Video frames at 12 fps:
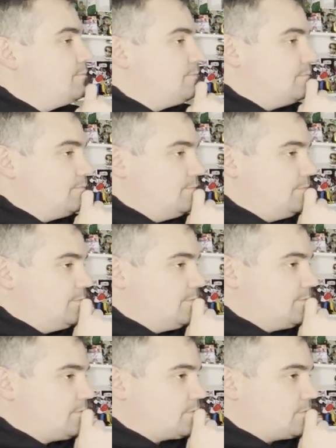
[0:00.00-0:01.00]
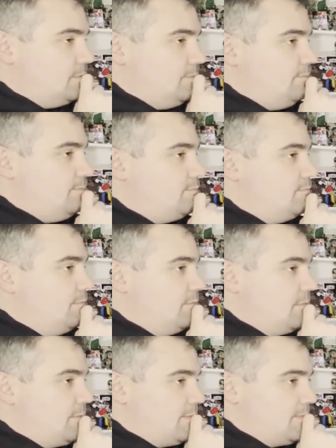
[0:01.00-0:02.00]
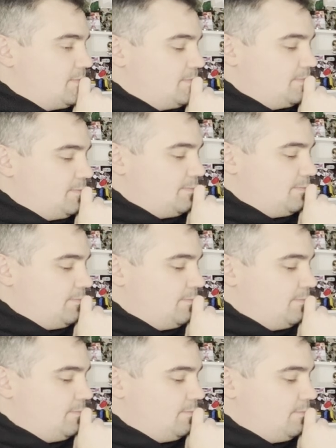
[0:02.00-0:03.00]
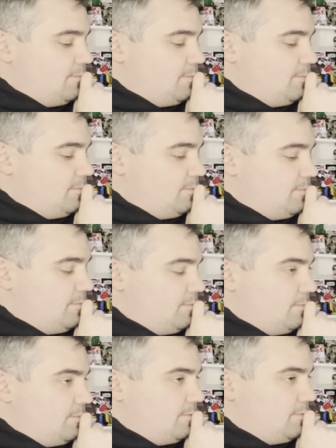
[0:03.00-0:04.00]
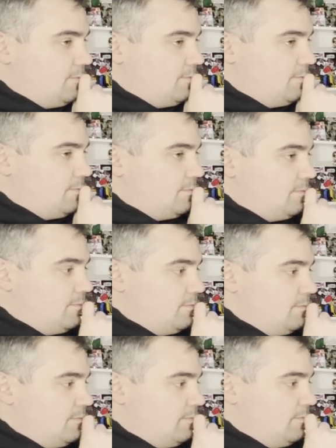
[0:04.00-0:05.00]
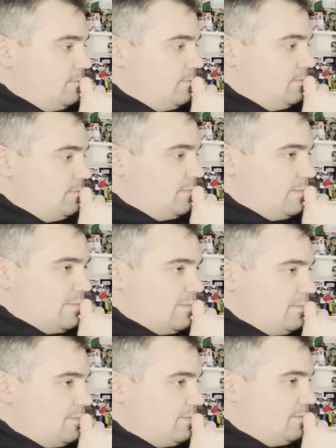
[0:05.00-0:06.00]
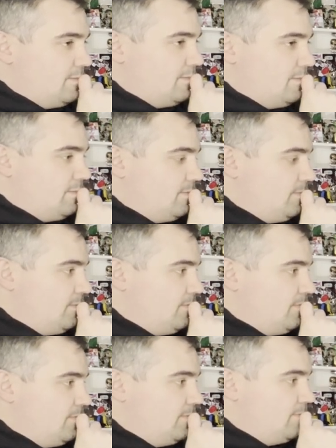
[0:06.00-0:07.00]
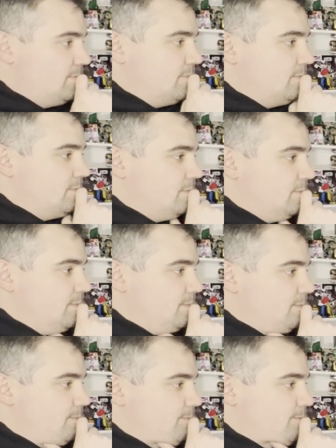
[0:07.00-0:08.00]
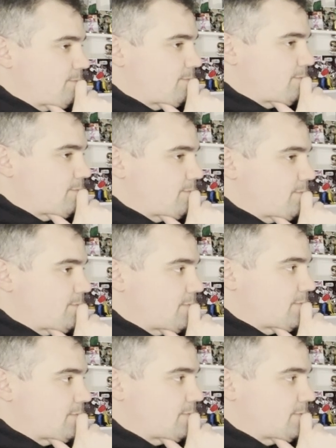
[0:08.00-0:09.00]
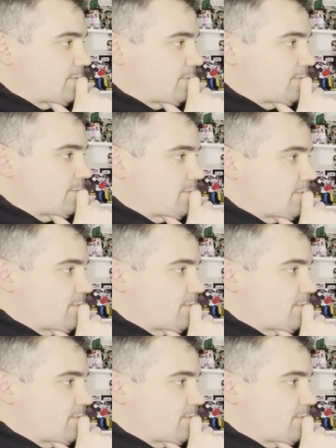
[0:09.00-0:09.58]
This might be a 2-part question. Well, it probably is. So, is there one piece, like let's say a box of 10 of the figures comes.